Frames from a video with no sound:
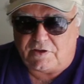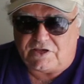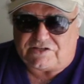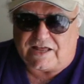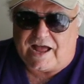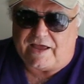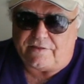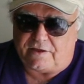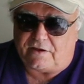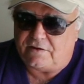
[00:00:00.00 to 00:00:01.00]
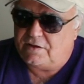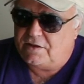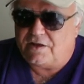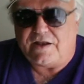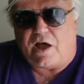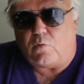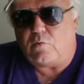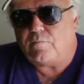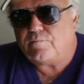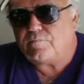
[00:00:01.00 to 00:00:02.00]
He's the guy there. Now,